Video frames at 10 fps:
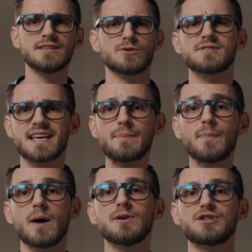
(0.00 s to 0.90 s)
So skip
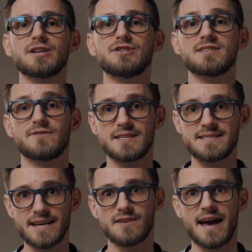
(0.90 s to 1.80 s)
publishing just for the
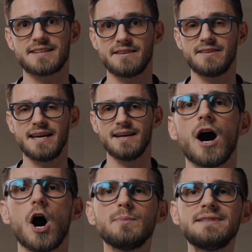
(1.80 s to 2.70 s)
sake of activity.
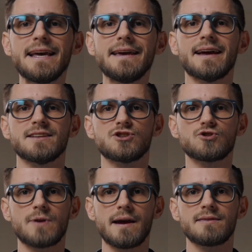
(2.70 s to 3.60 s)
Update and
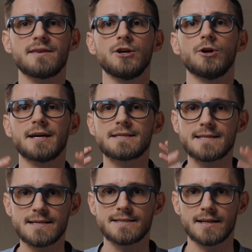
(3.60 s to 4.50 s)
strengthen your
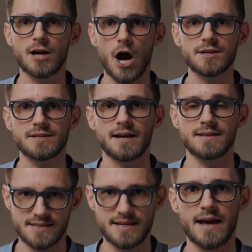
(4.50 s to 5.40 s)
existing content
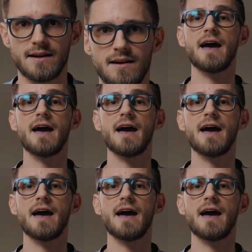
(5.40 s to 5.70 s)
instead.